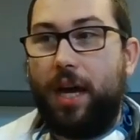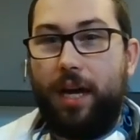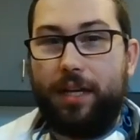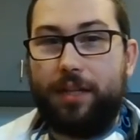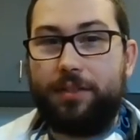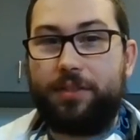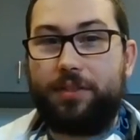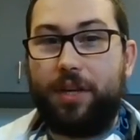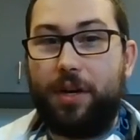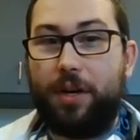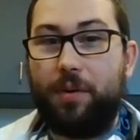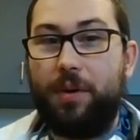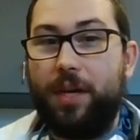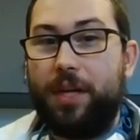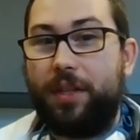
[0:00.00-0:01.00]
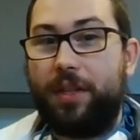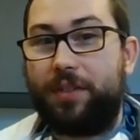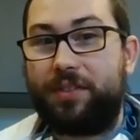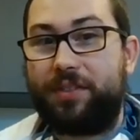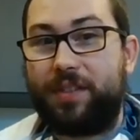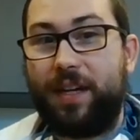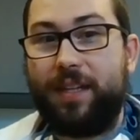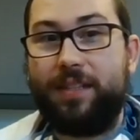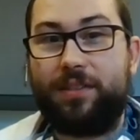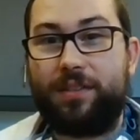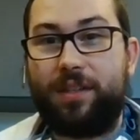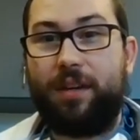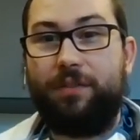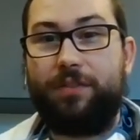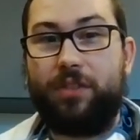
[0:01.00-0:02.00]
So the science
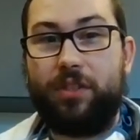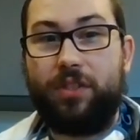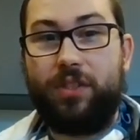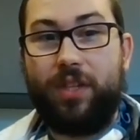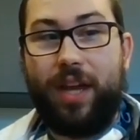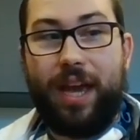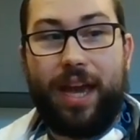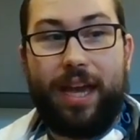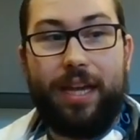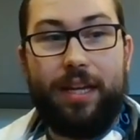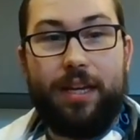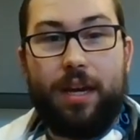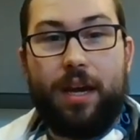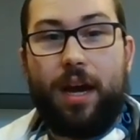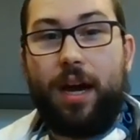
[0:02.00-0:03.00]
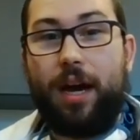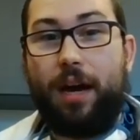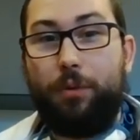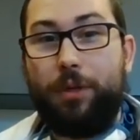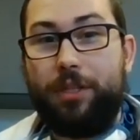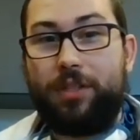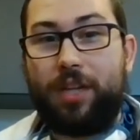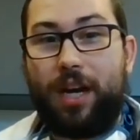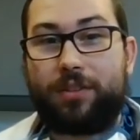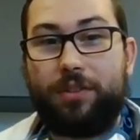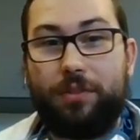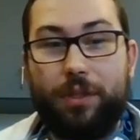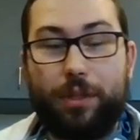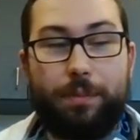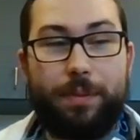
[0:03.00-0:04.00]
of today, we talked a
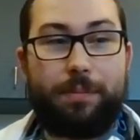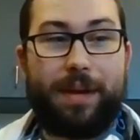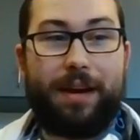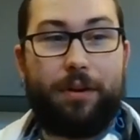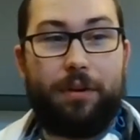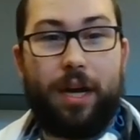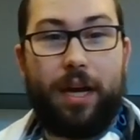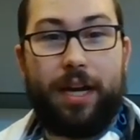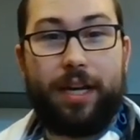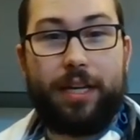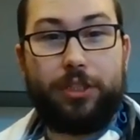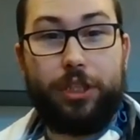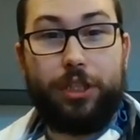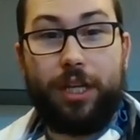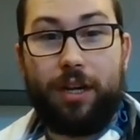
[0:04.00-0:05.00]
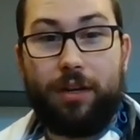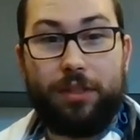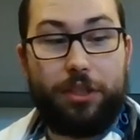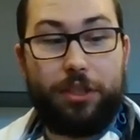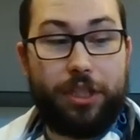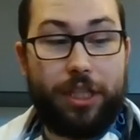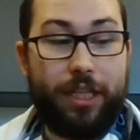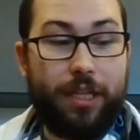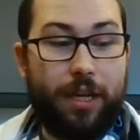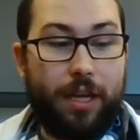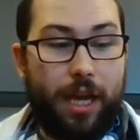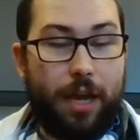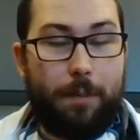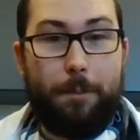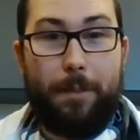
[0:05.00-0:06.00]
little bit about geology,
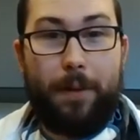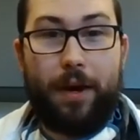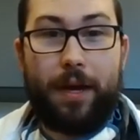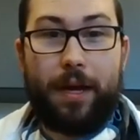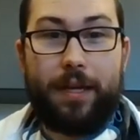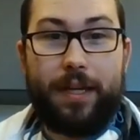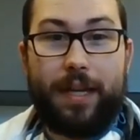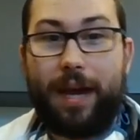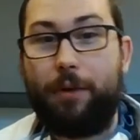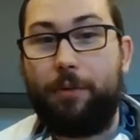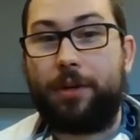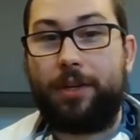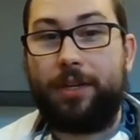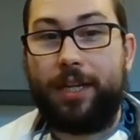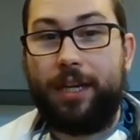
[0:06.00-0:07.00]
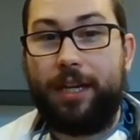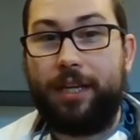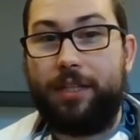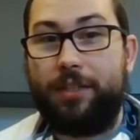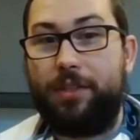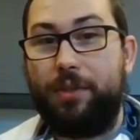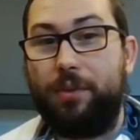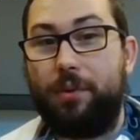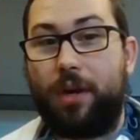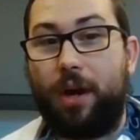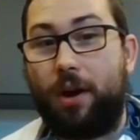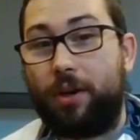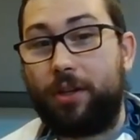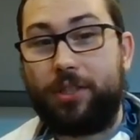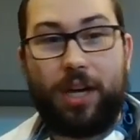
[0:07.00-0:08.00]
but now we're gonna get into
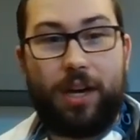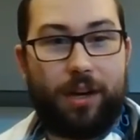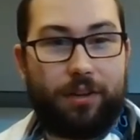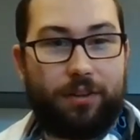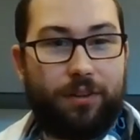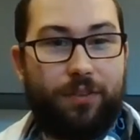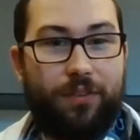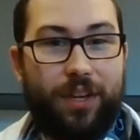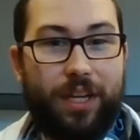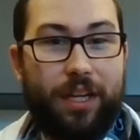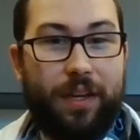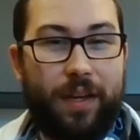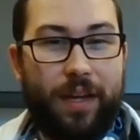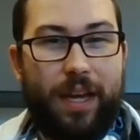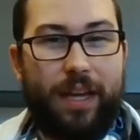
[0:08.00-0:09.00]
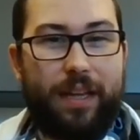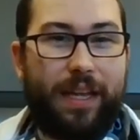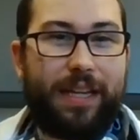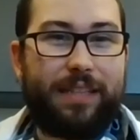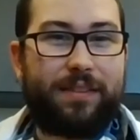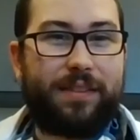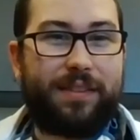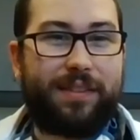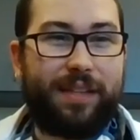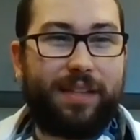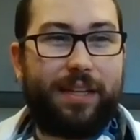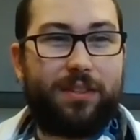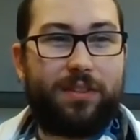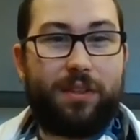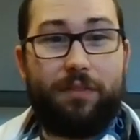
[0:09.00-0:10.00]
cartography, and that's the
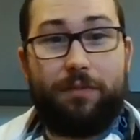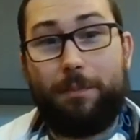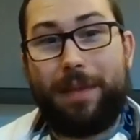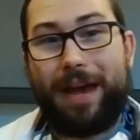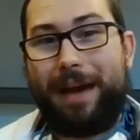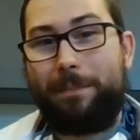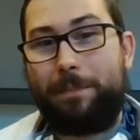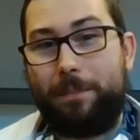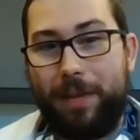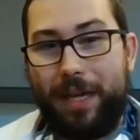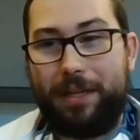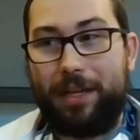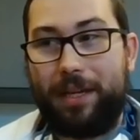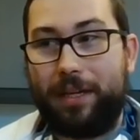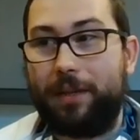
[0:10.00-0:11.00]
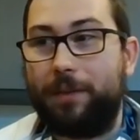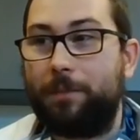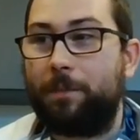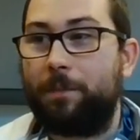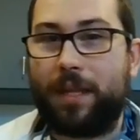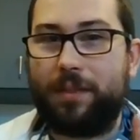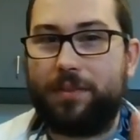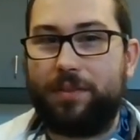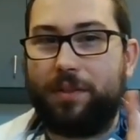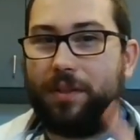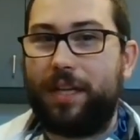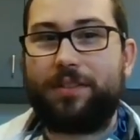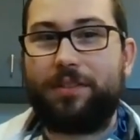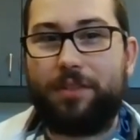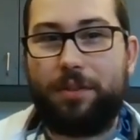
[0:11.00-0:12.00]
science of map making. So
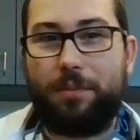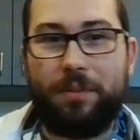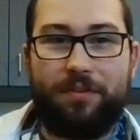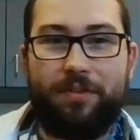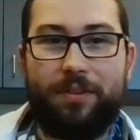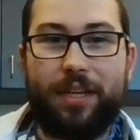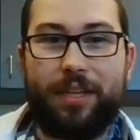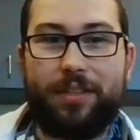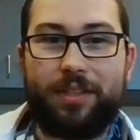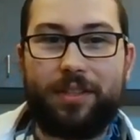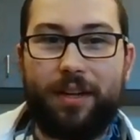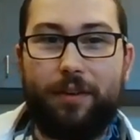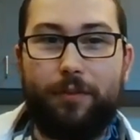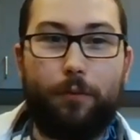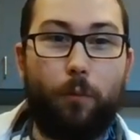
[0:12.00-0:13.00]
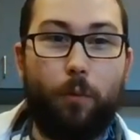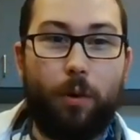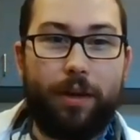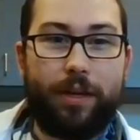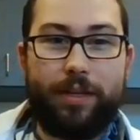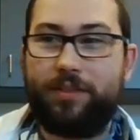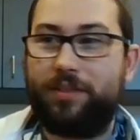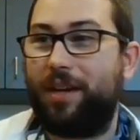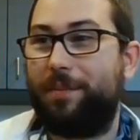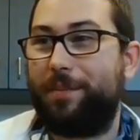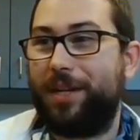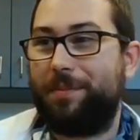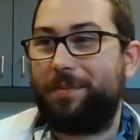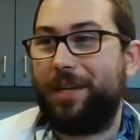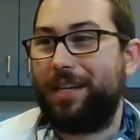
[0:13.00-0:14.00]
that's a little bit of a hint of what is coming
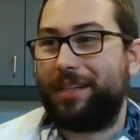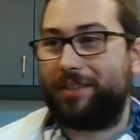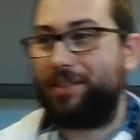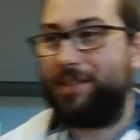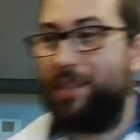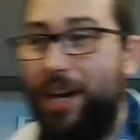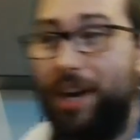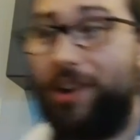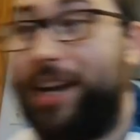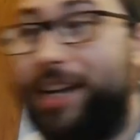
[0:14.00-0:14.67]
up next. All right,